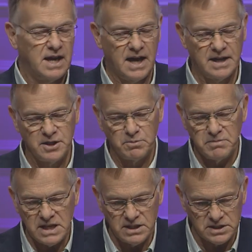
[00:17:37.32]
And it
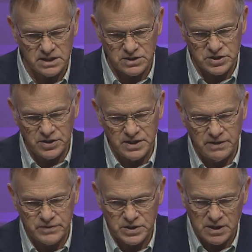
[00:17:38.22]
means it certainly
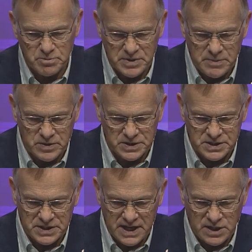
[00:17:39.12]
for some people in
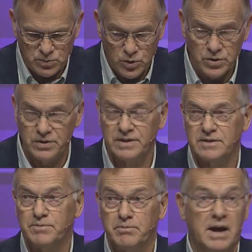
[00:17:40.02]
today's world.
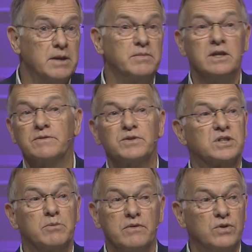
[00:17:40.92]
Might mean it for
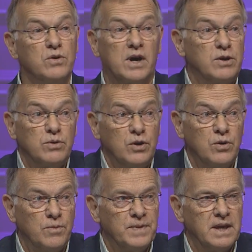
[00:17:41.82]
some of you, I don't
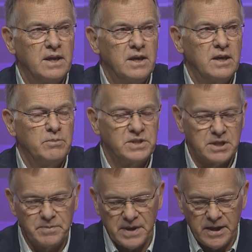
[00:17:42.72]
know. But
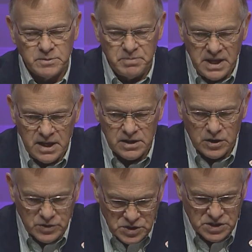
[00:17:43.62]
sometimes being a
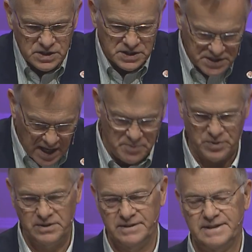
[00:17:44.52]
Christian
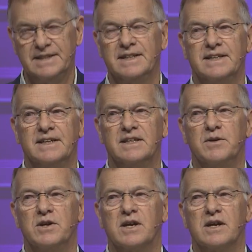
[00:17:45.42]
disciple,
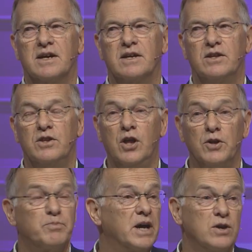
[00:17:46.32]

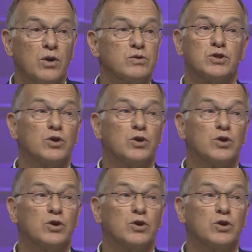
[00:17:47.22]
not by your own